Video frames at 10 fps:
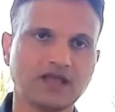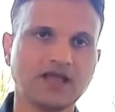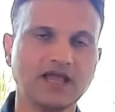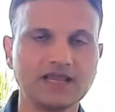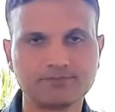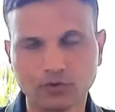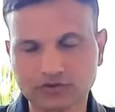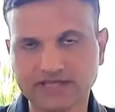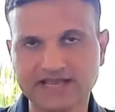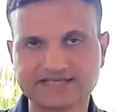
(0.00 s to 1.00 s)
In
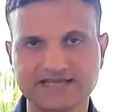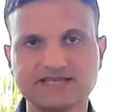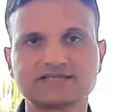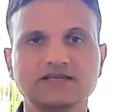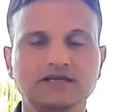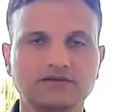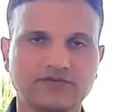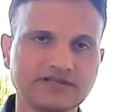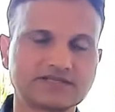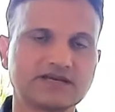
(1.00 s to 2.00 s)
both cases,
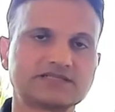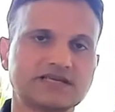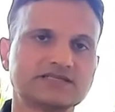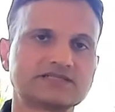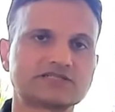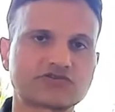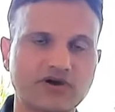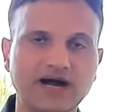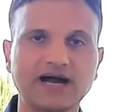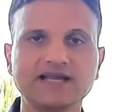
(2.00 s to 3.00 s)
researchers
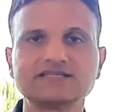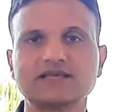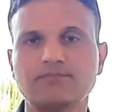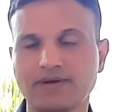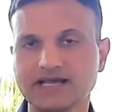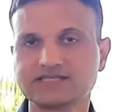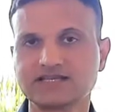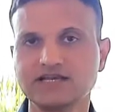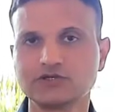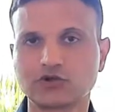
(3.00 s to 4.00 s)
try their best
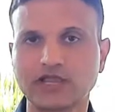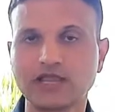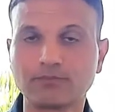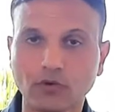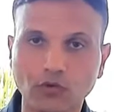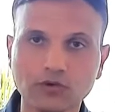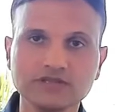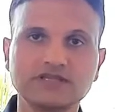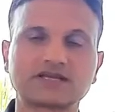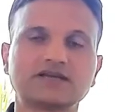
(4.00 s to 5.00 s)
to keep all
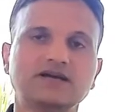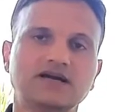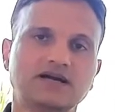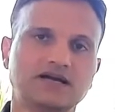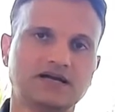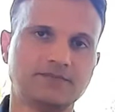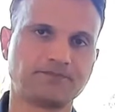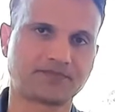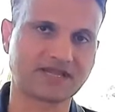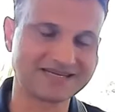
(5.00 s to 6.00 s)
the
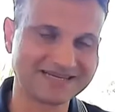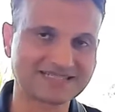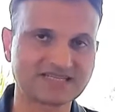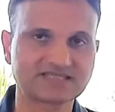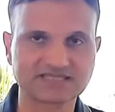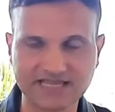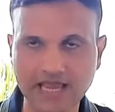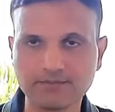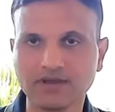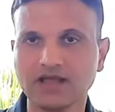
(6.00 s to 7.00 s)
conditions
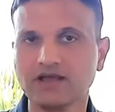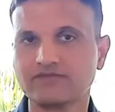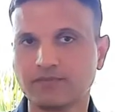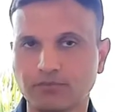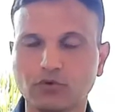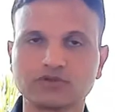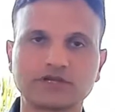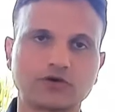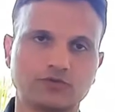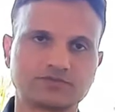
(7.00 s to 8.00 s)
same for both the
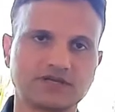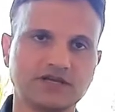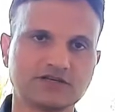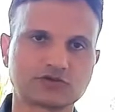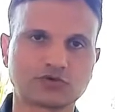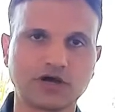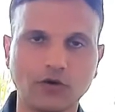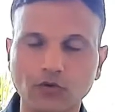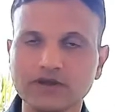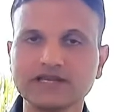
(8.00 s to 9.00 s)
groups. So the
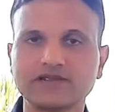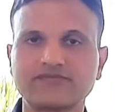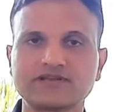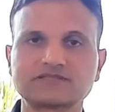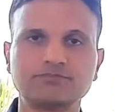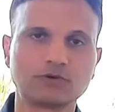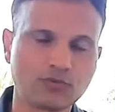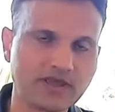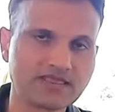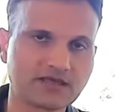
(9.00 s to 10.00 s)
only difference
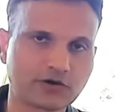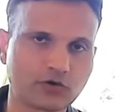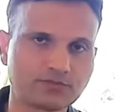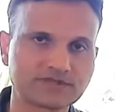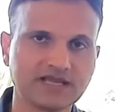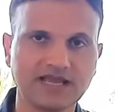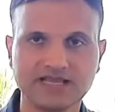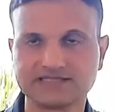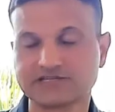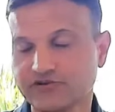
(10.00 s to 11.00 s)
between the groups
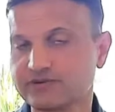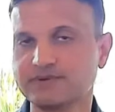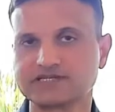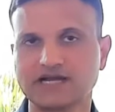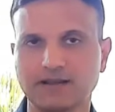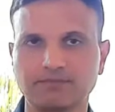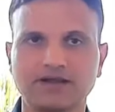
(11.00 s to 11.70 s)
is the treatment type.